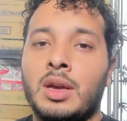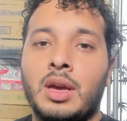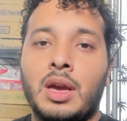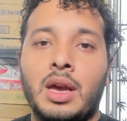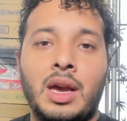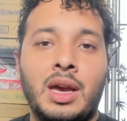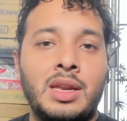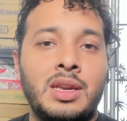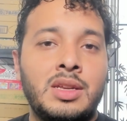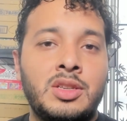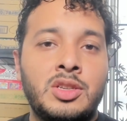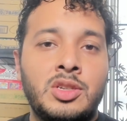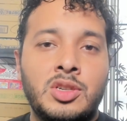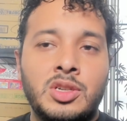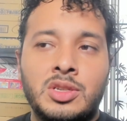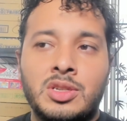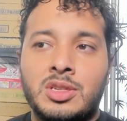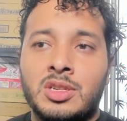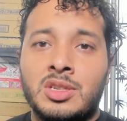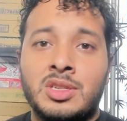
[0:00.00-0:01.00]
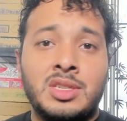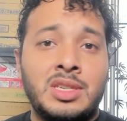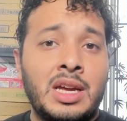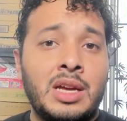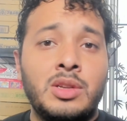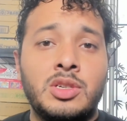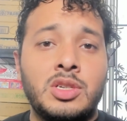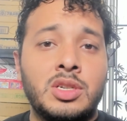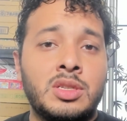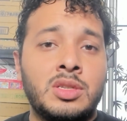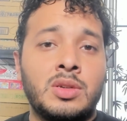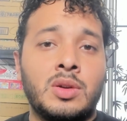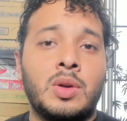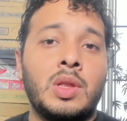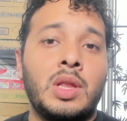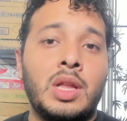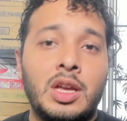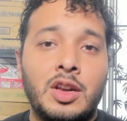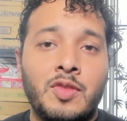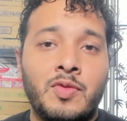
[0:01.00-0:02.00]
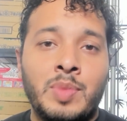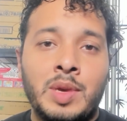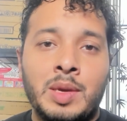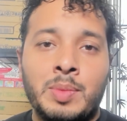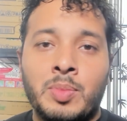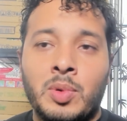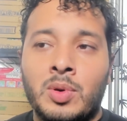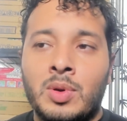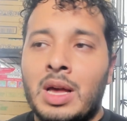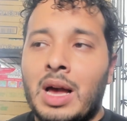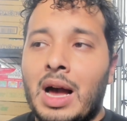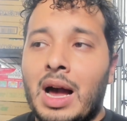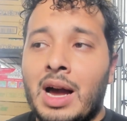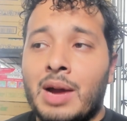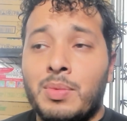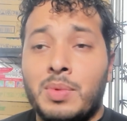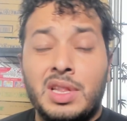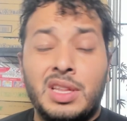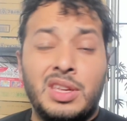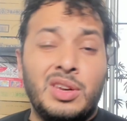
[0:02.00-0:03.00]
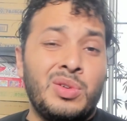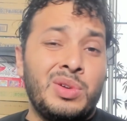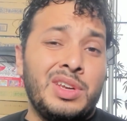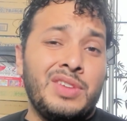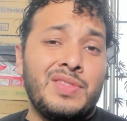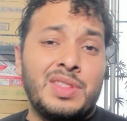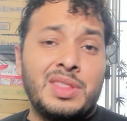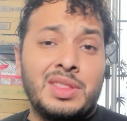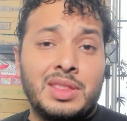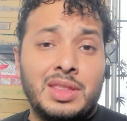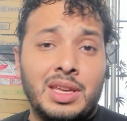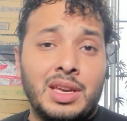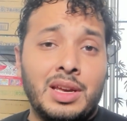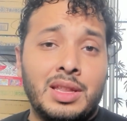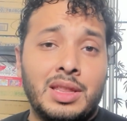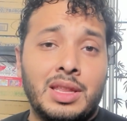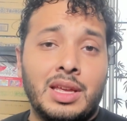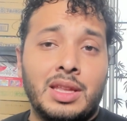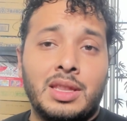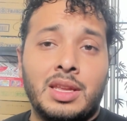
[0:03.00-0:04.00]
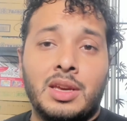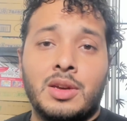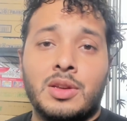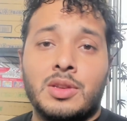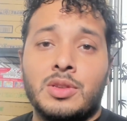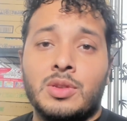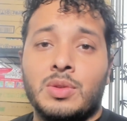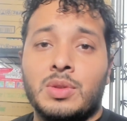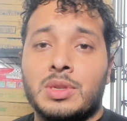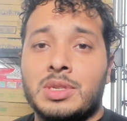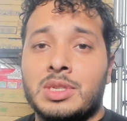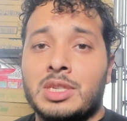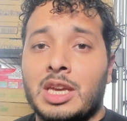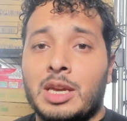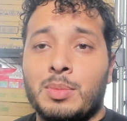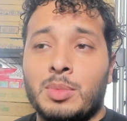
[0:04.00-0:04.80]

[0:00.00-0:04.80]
and it's just nostalgic to a lot of people. I really don't even think that they could do the same